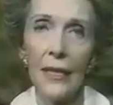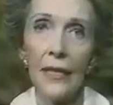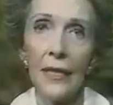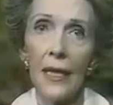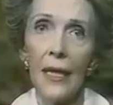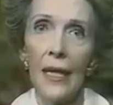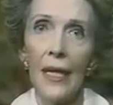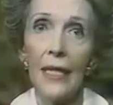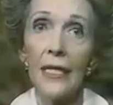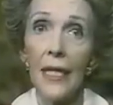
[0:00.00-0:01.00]
it's
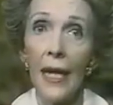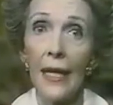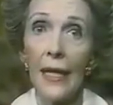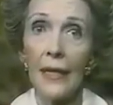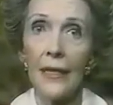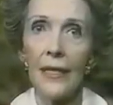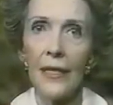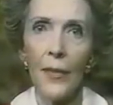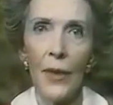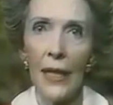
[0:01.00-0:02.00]
exciting and
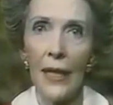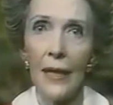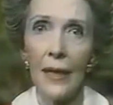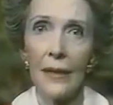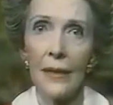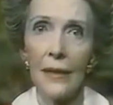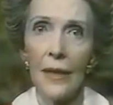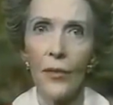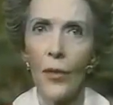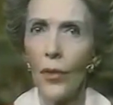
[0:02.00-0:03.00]
stimulating
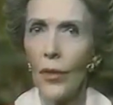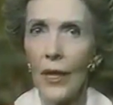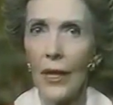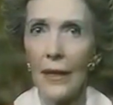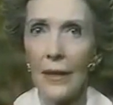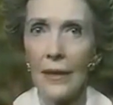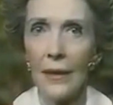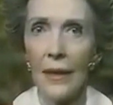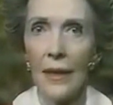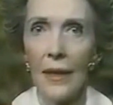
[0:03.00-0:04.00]
and rewarding.
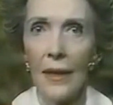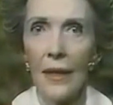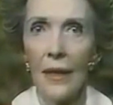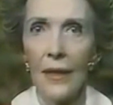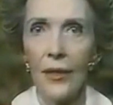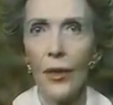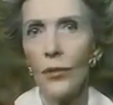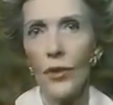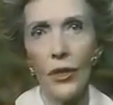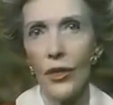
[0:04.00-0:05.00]

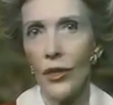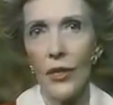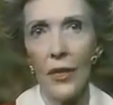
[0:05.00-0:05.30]
Don't cheat